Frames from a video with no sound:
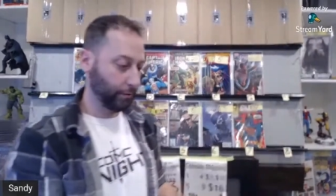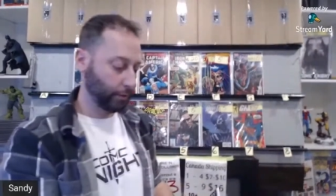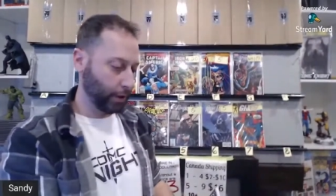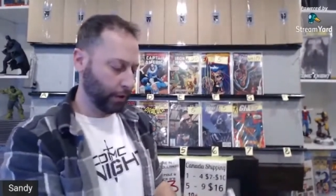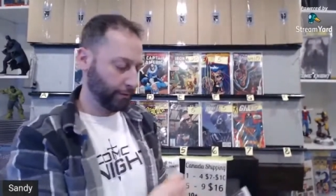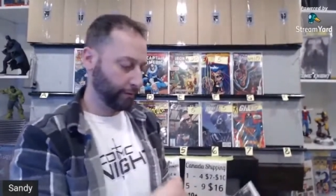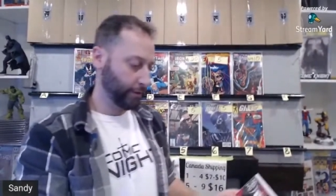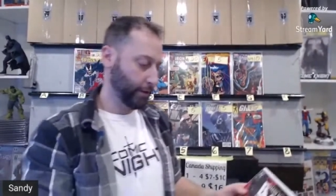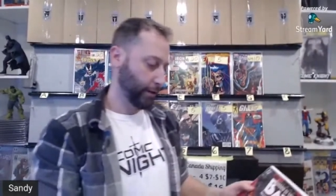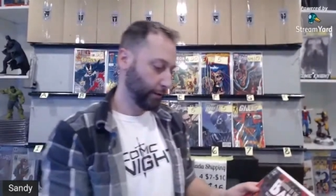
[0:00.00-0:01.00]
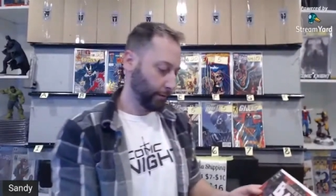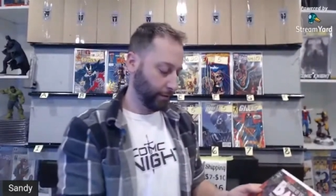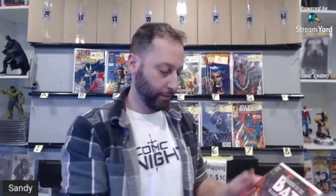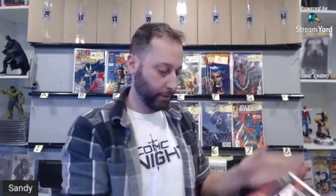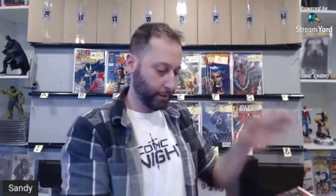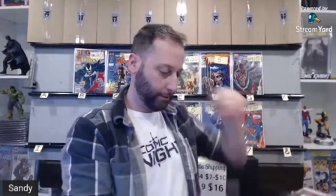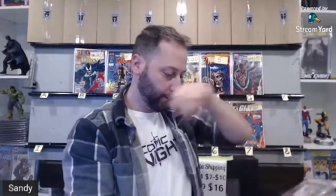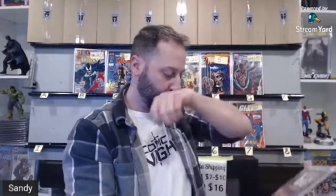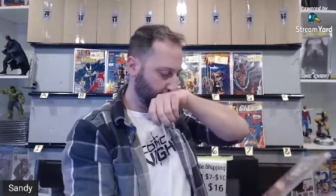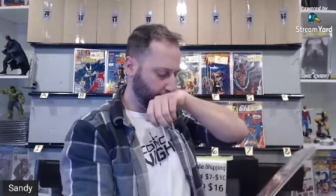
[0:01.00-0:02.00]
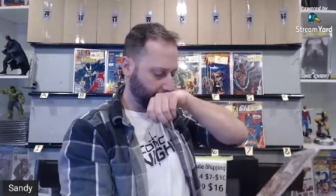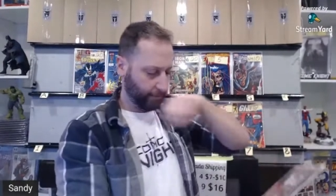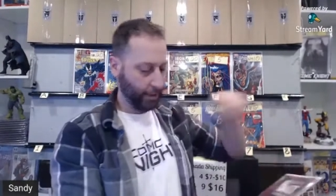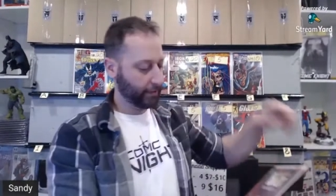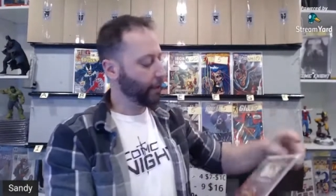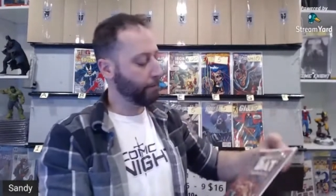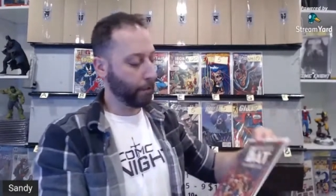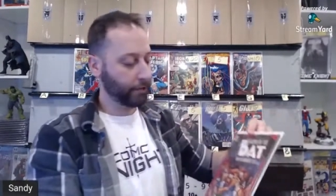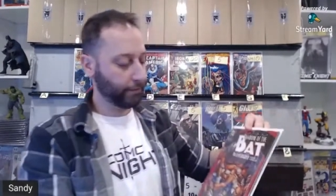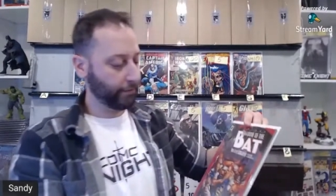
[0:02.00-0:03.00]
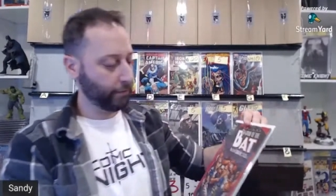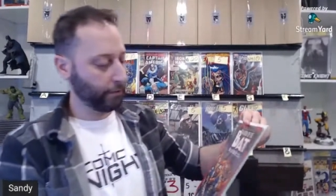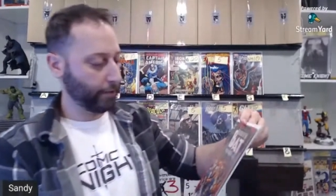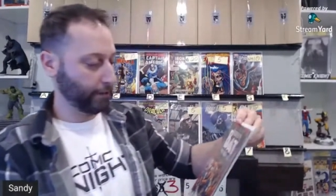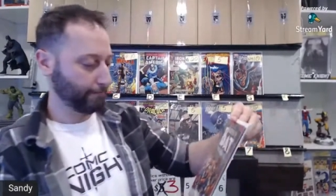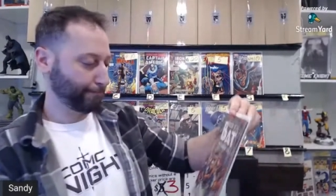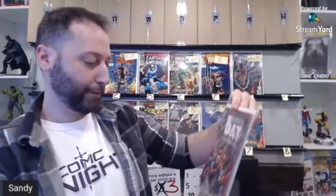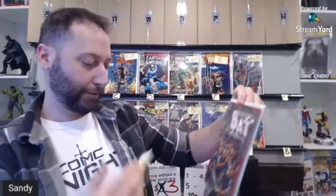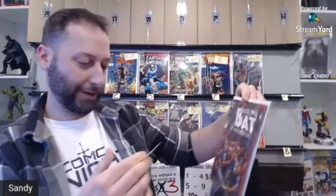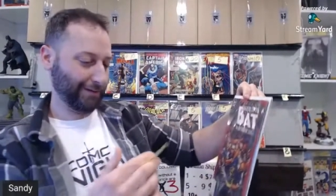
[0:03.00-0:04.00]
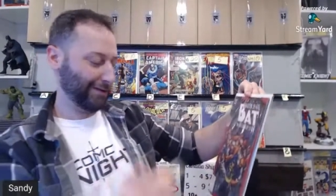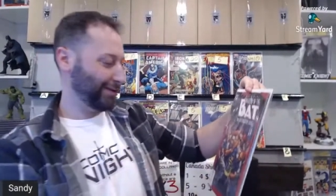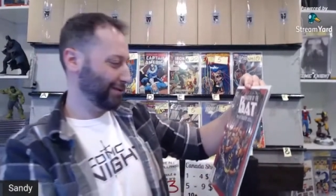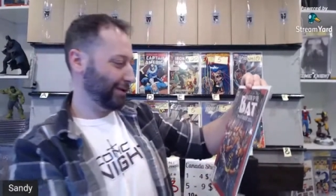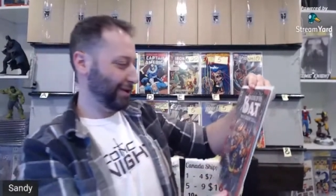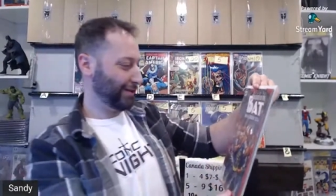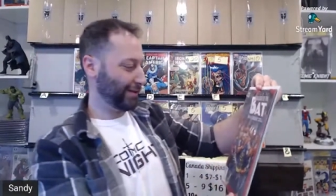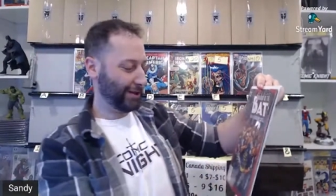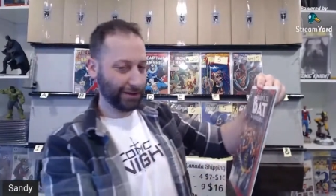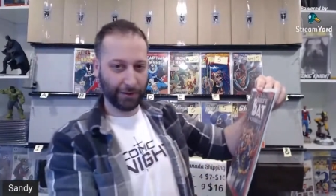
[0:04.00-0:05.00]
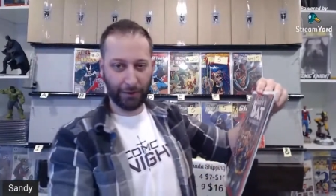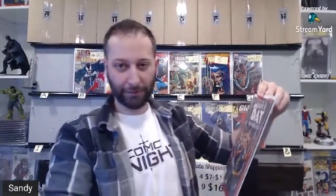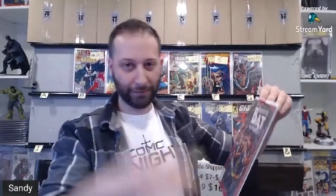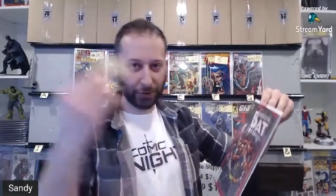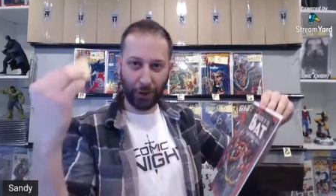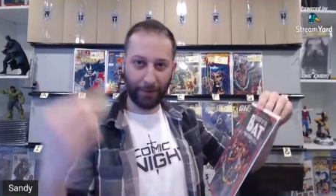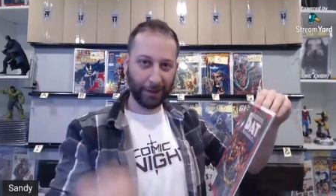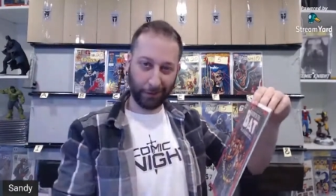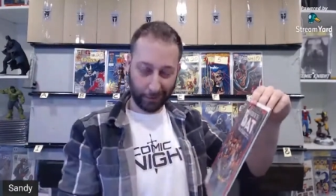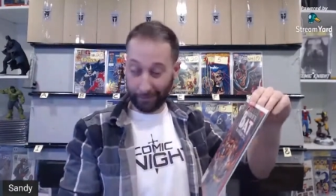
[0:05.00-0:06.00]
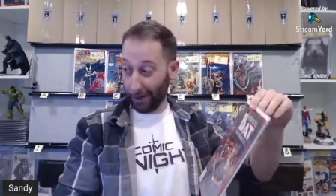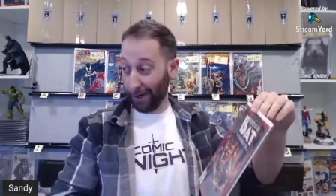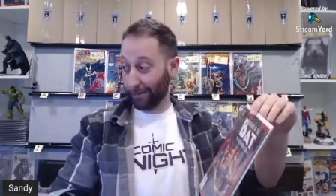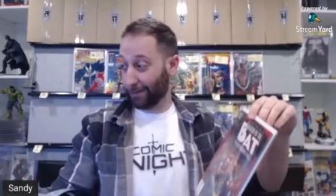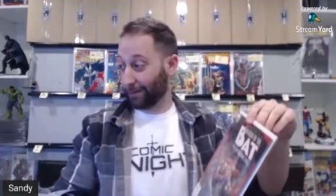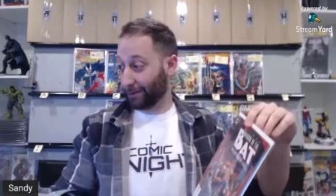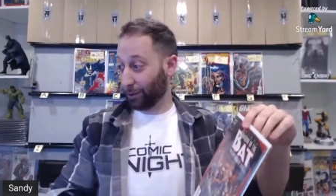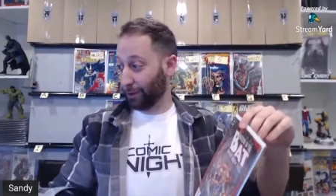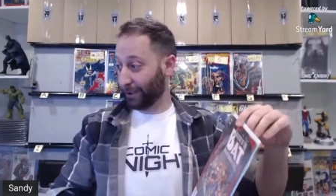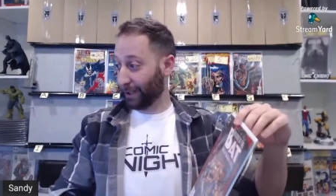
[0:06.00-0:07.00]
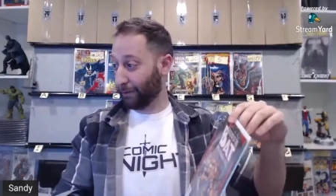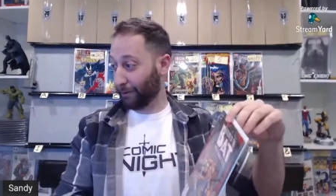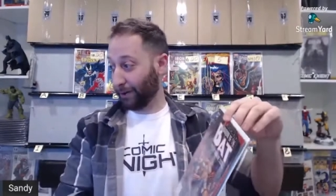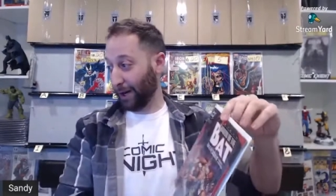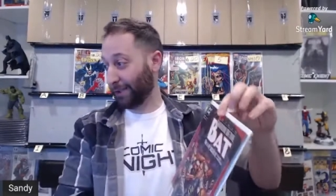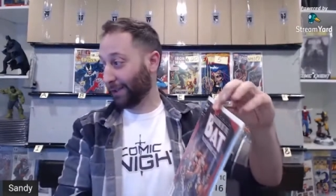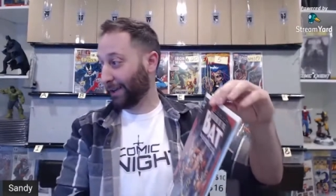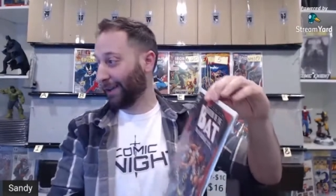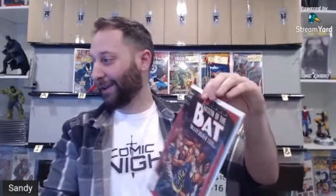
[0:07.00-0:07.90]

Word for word: cooled off quite a bit. I had them for like 10 bucks before, but whatever. They didn't sell, so drop it down to five. Totally skip over eight.